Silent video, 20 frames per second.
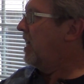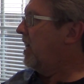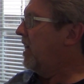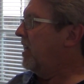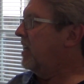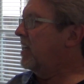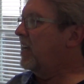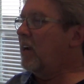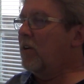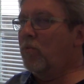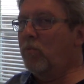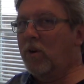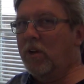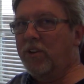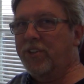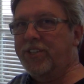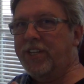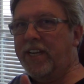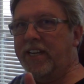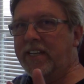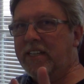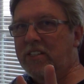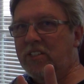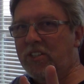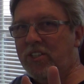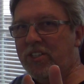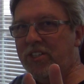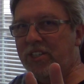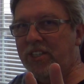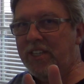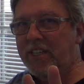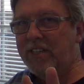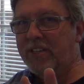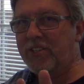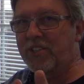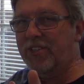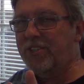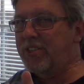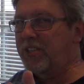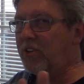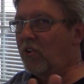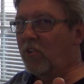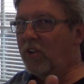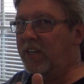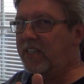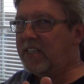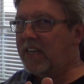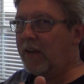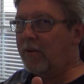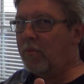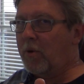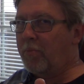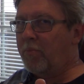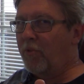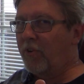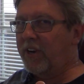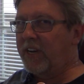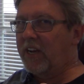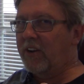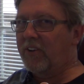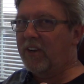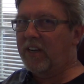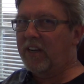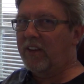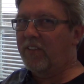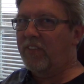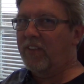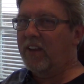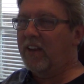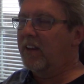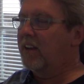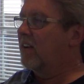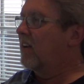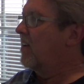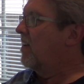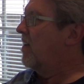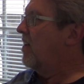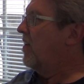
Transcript: And I will tell you just this. This is the only time I'll point out anything.